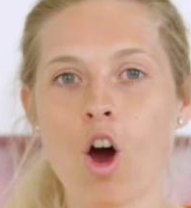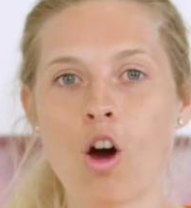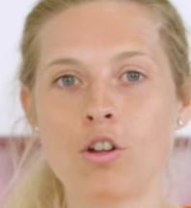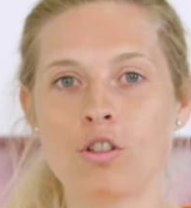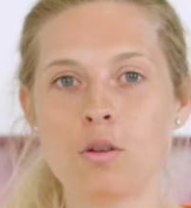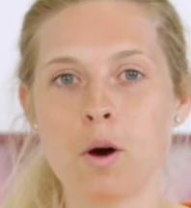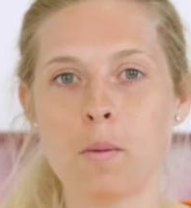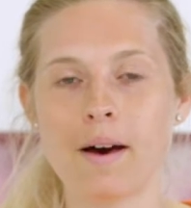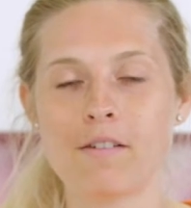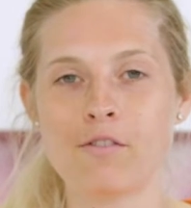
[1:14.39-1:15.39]
on the
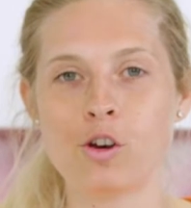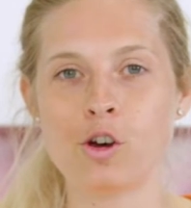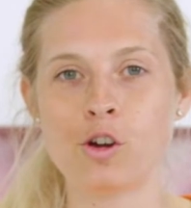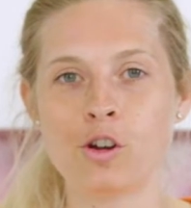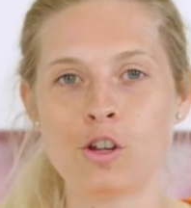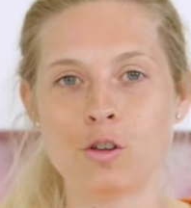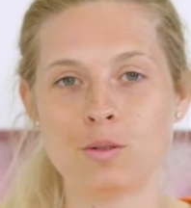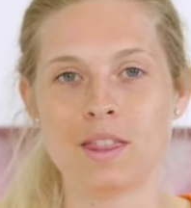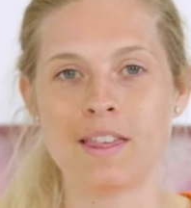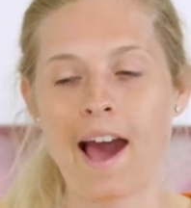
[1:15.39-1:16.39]
mobile phone
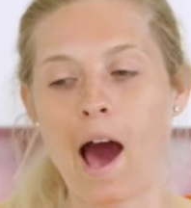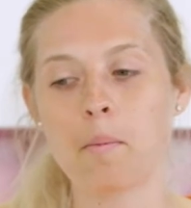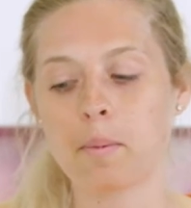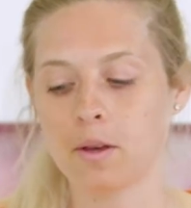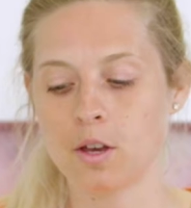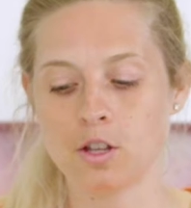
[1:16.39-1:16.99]
using the app.